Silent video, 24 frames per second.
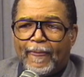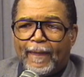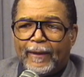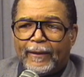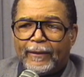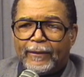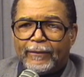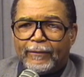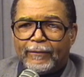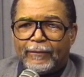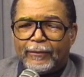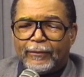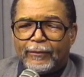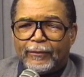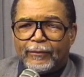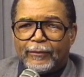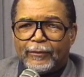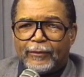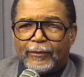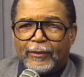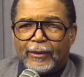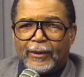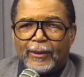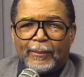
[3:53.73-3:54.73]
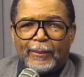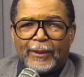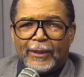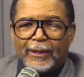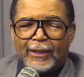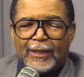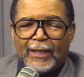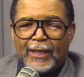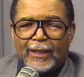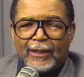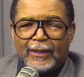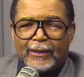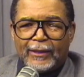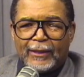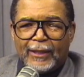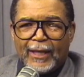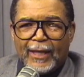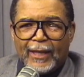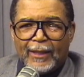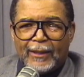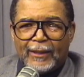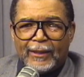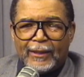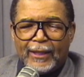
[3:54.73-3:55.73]

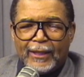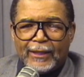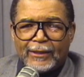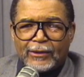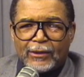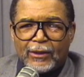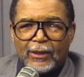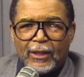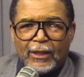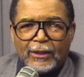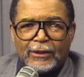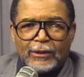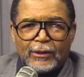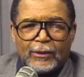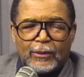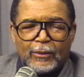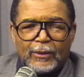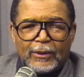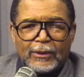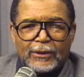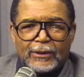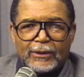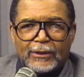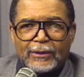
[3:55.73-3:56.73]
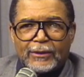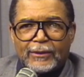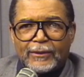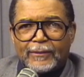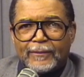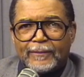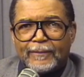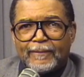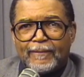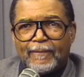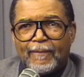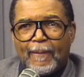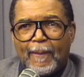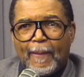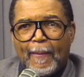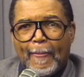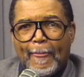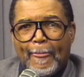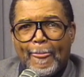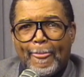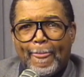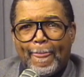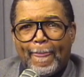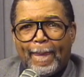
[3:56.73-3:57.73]
It has consequences
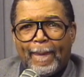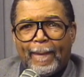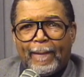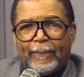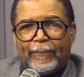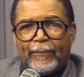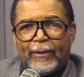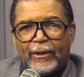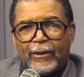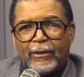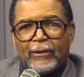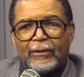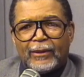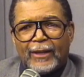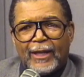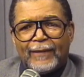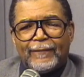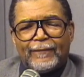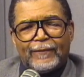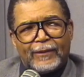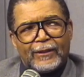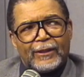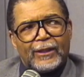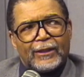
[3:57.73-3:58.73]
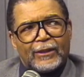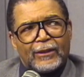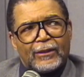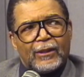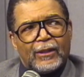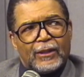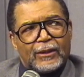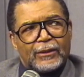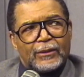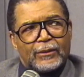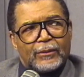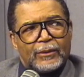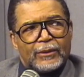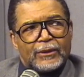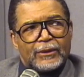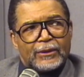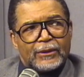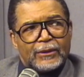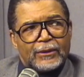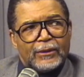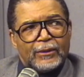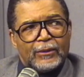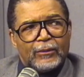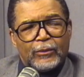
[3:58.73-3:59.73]
that are life and death
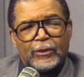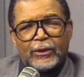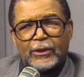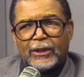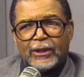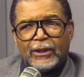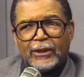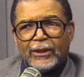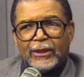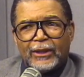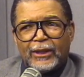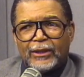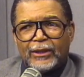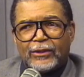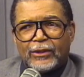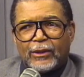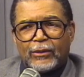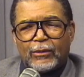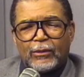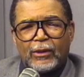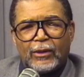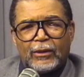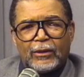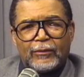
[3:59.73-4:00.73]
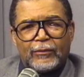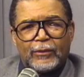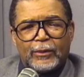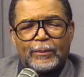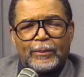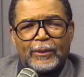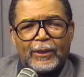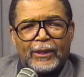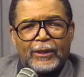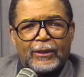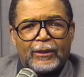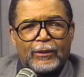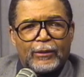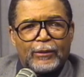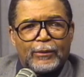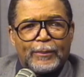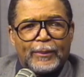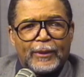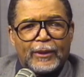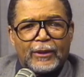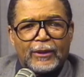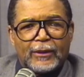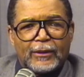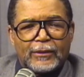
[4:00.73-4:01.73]
consequences. We're killing other all over the planet Earth
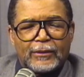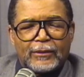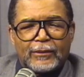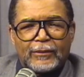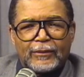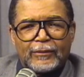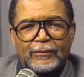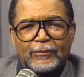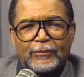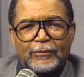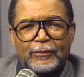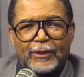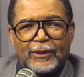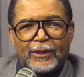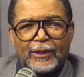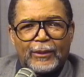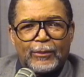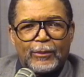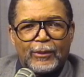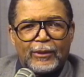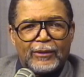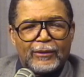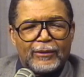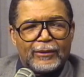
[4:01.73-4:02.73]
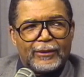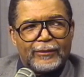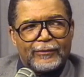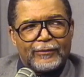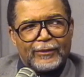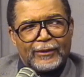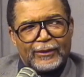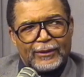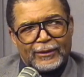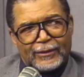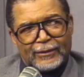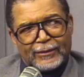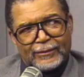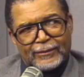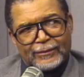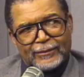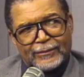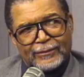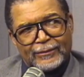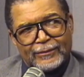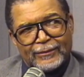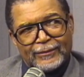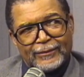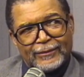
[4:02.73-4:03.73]
because we think we look different.
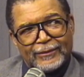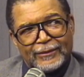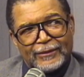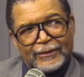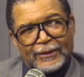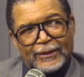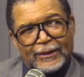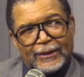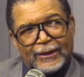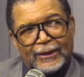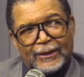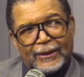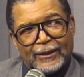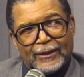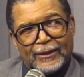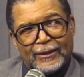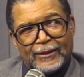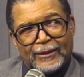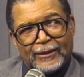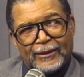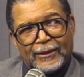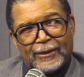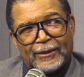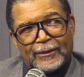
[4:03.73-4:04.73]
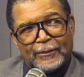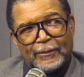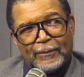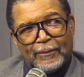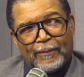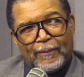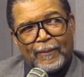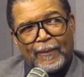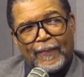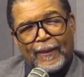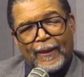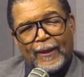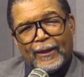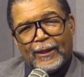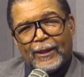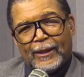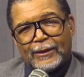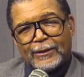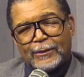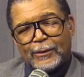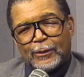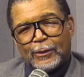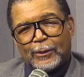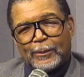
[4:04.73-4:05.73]
You know?
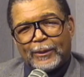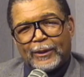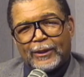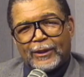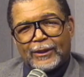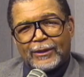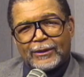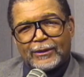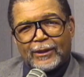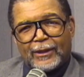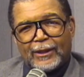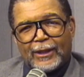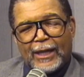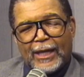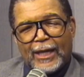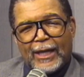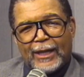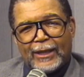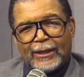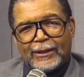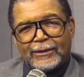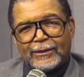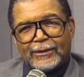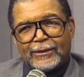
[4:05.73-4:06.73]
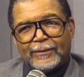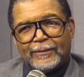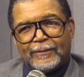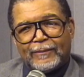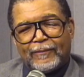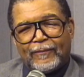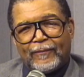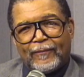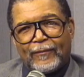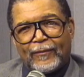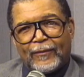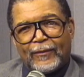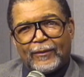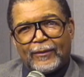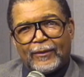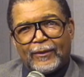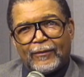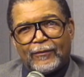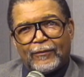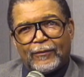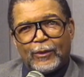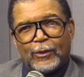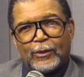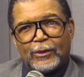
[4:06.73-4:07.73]
That's only because our eyes
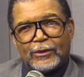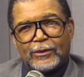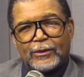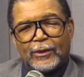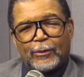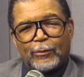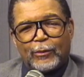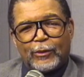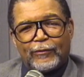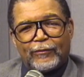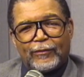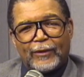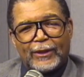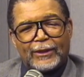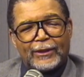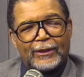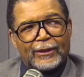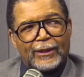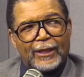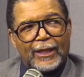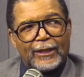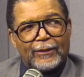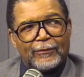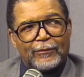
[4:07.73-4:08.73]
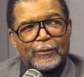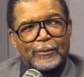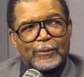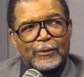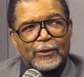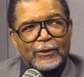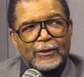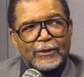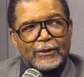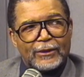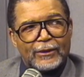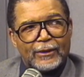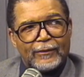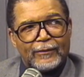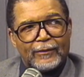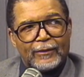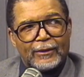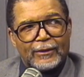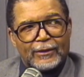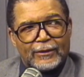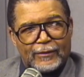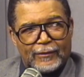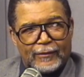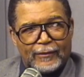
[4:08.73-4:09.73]
focus on reflected light from certain
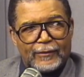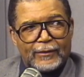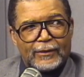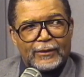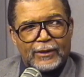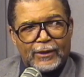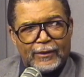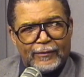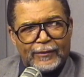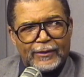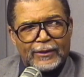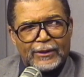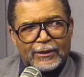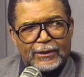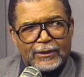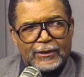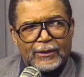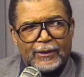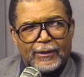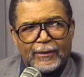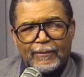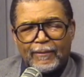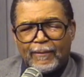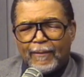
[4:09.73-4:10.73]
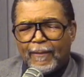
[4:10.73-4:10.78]
surfaces, you know?